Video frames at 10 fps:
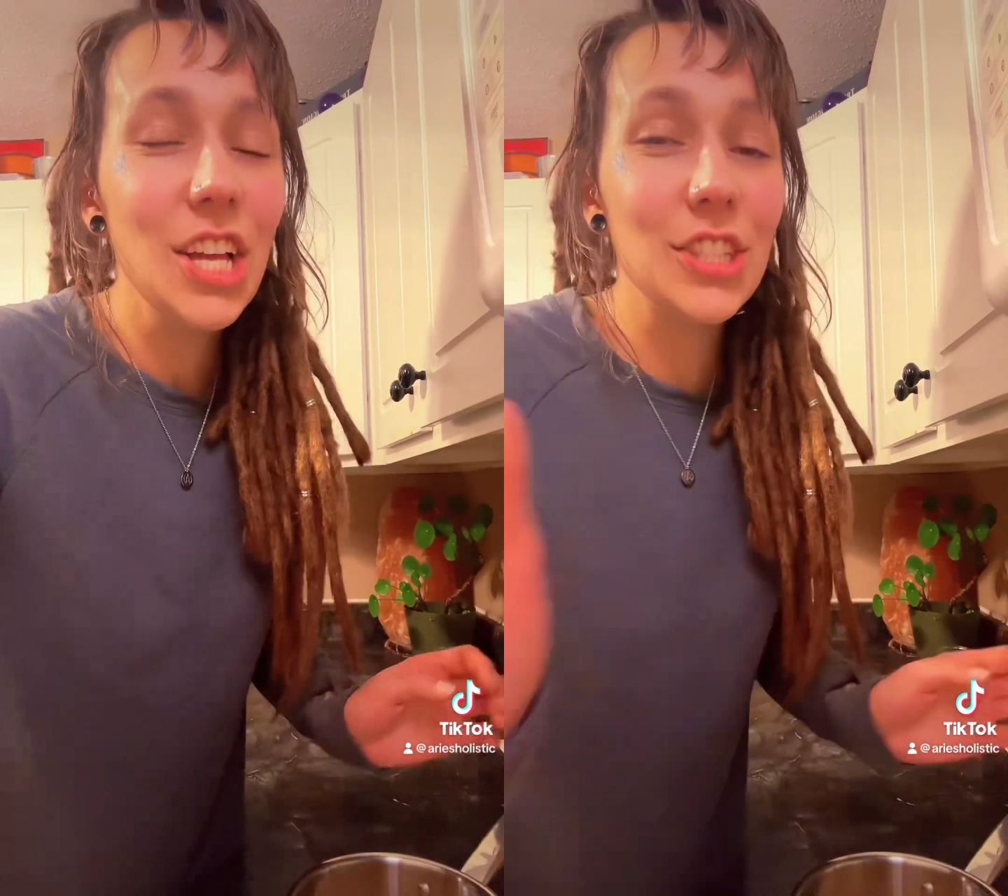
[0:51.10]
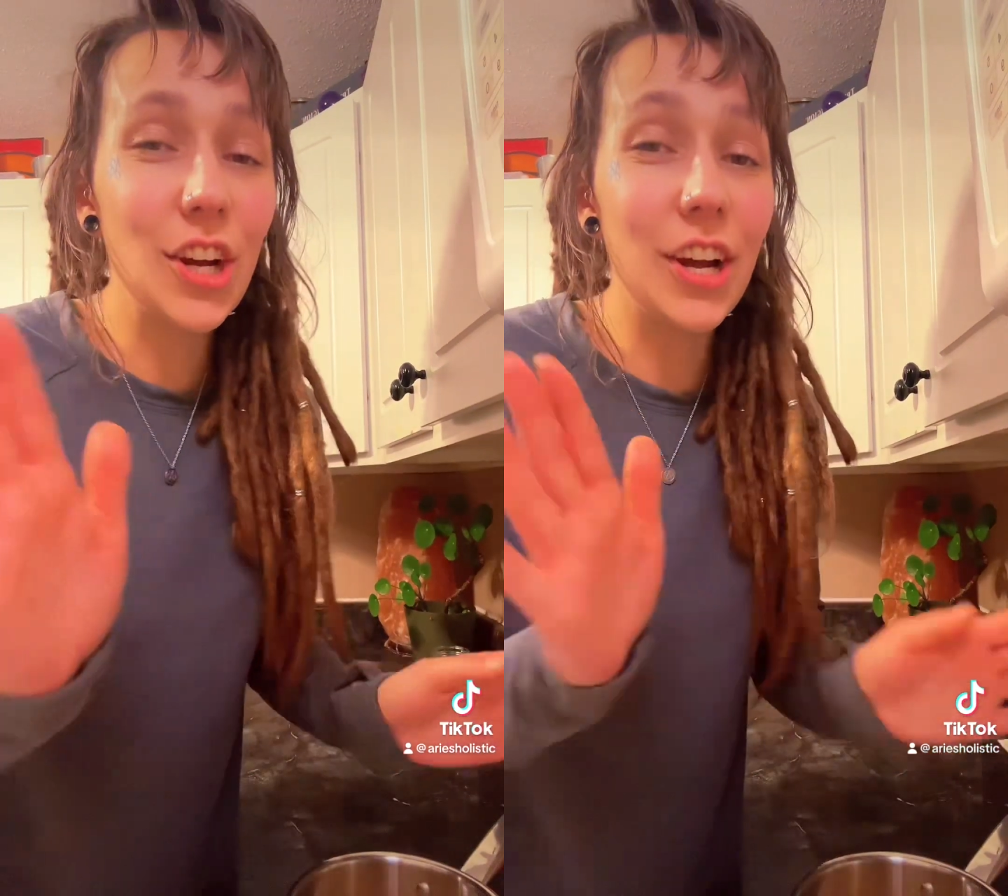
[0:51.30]

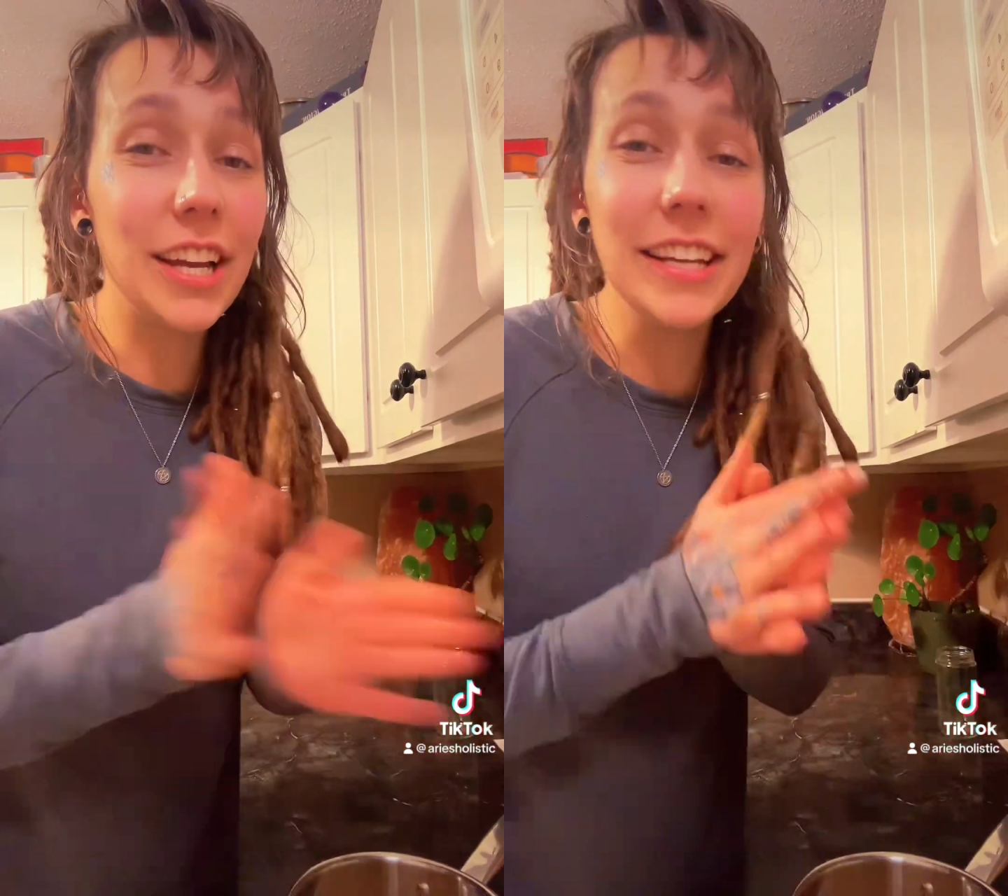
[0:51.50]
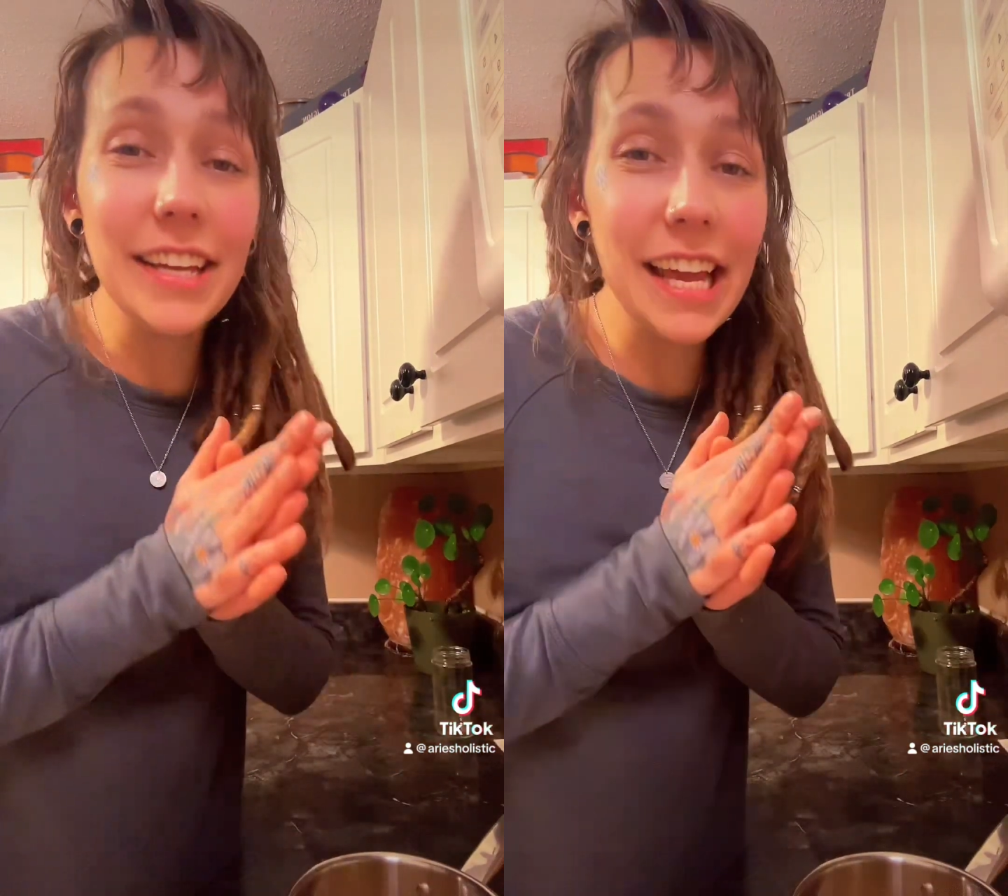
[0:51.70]
sorry,
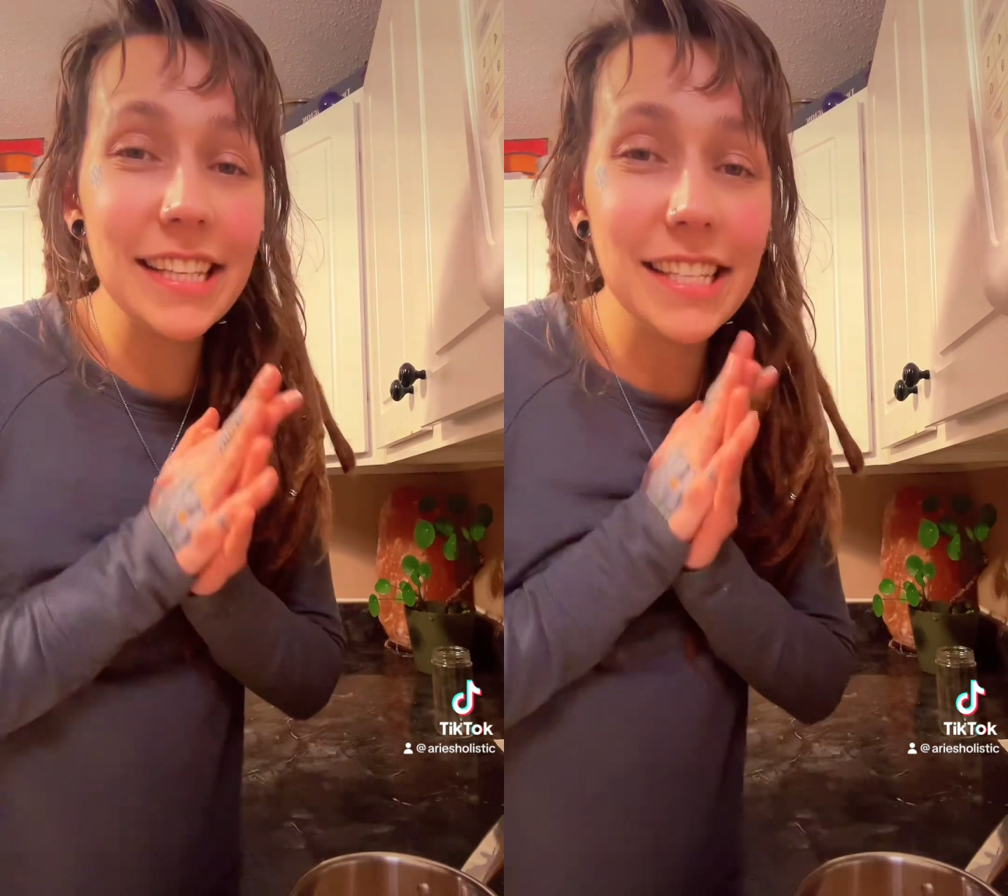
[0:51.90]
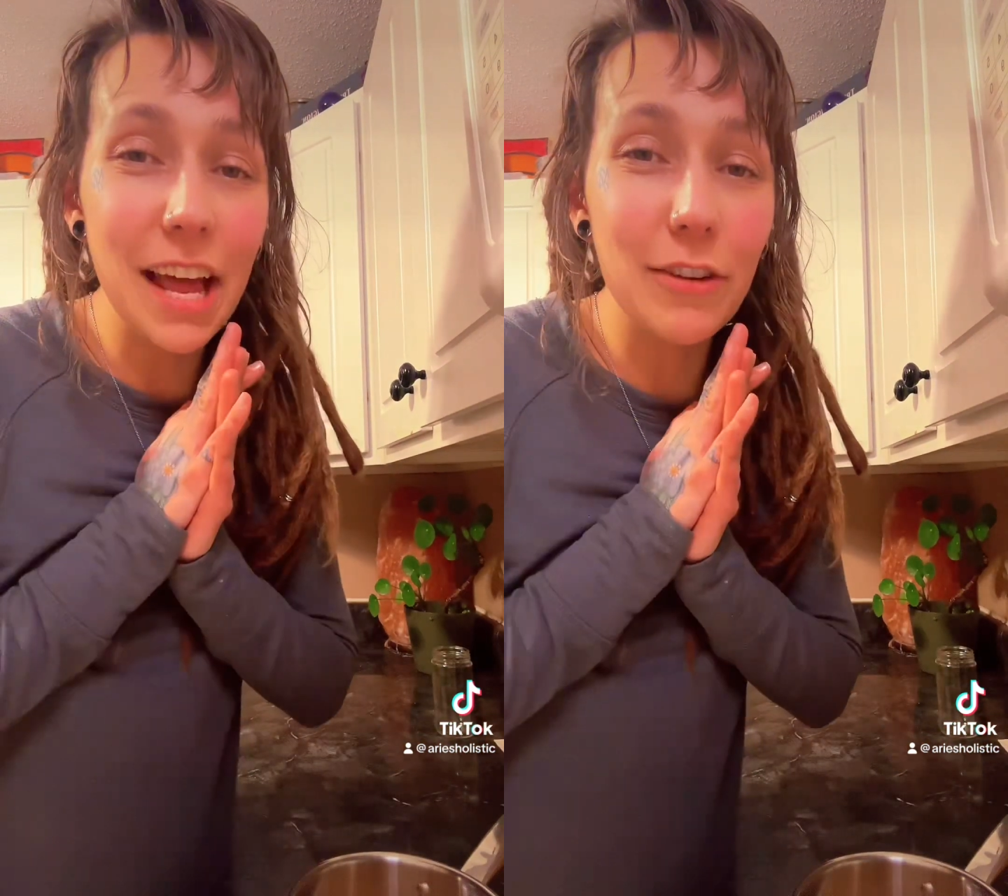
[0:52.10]

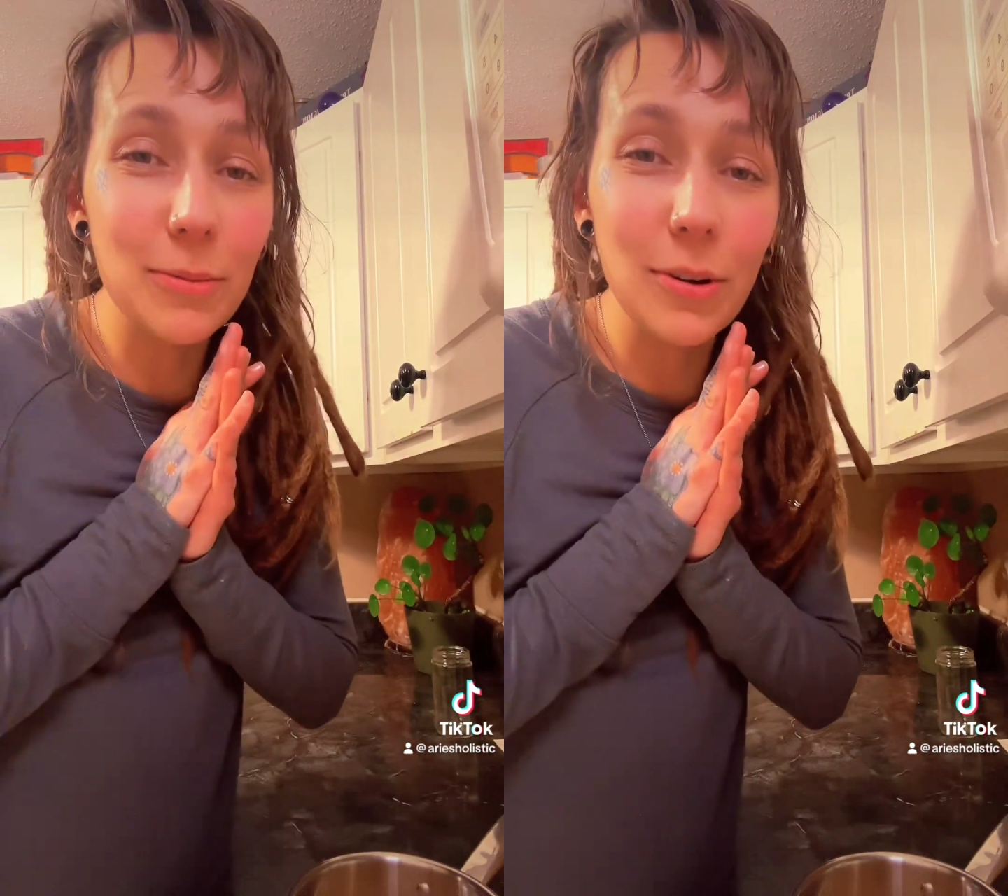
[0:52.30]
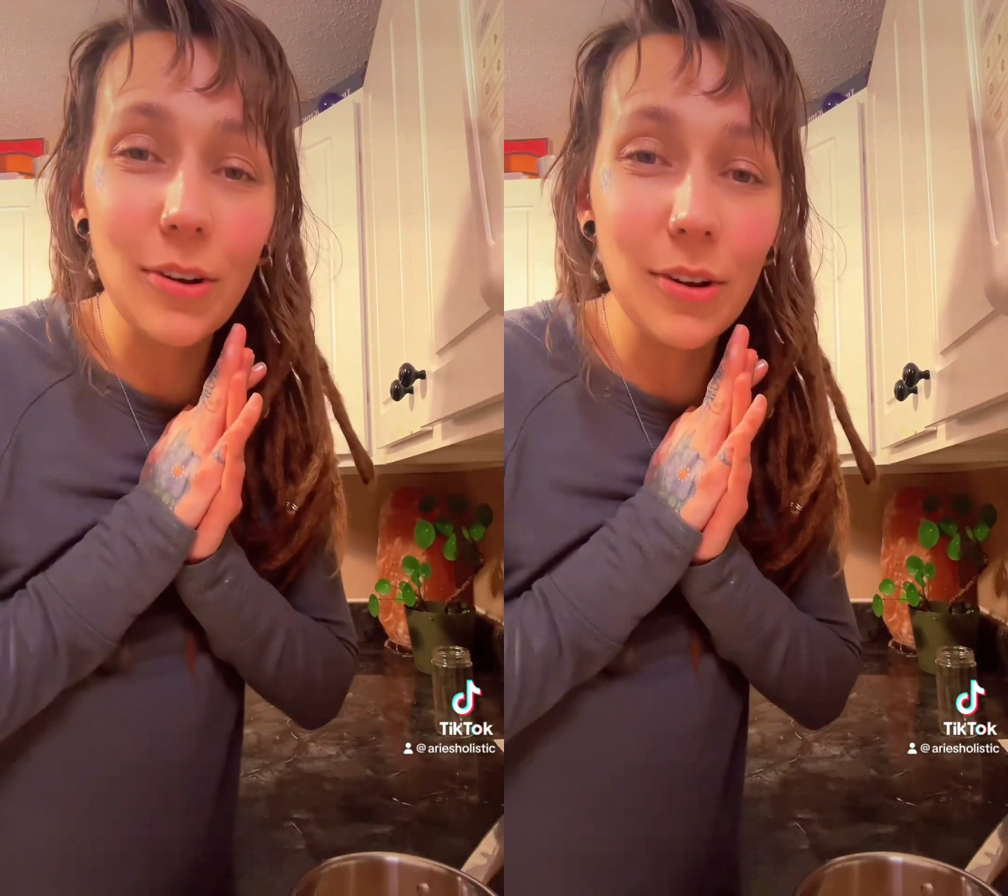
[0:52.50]
it's
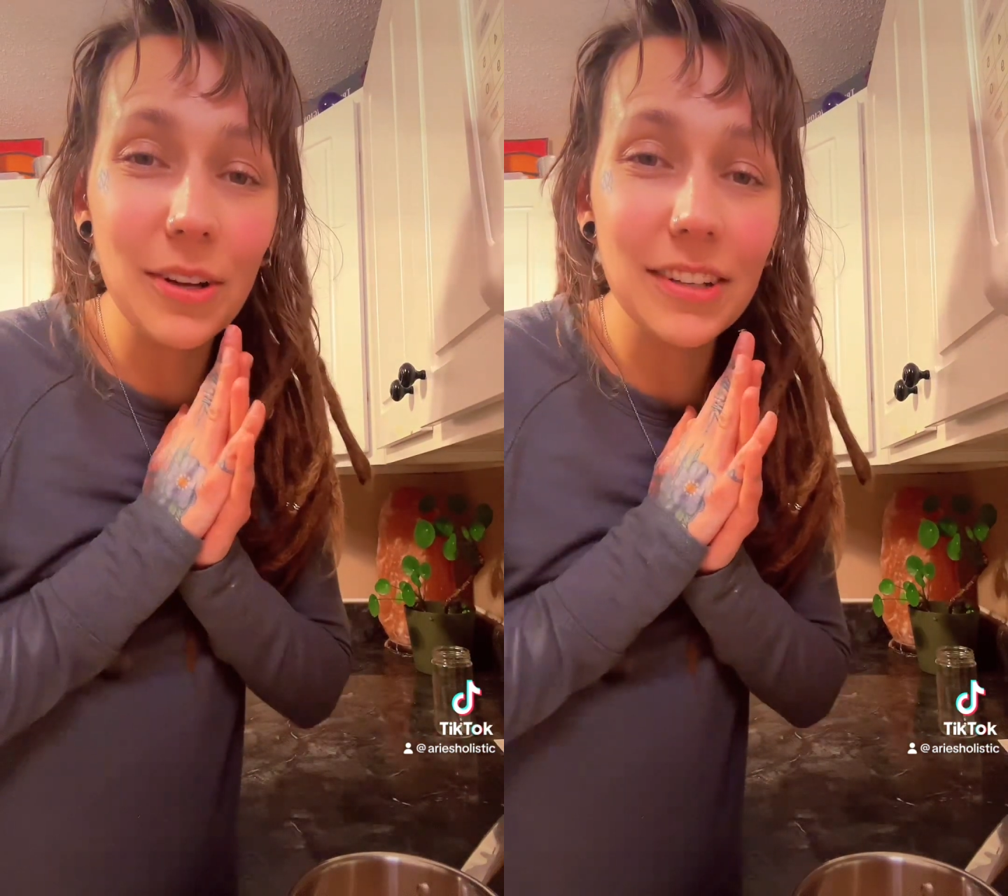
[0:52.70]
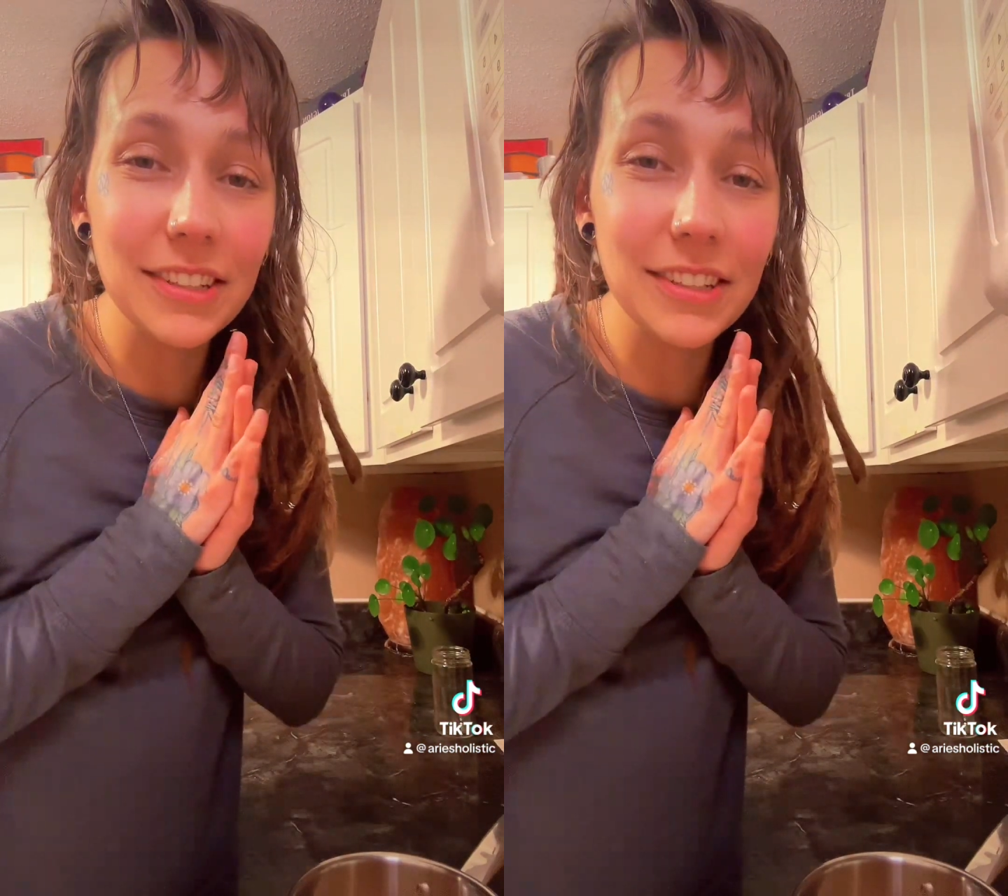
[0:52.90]
inevitable.